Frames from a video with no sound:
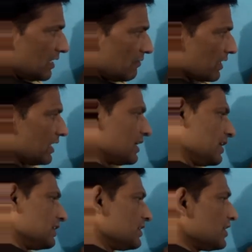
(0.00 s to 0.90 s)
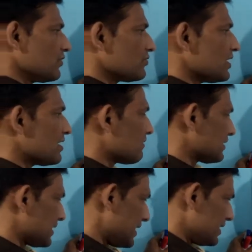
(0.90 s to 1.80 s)
Okay. Then you send one
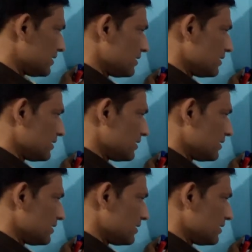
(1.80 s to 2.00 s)
side.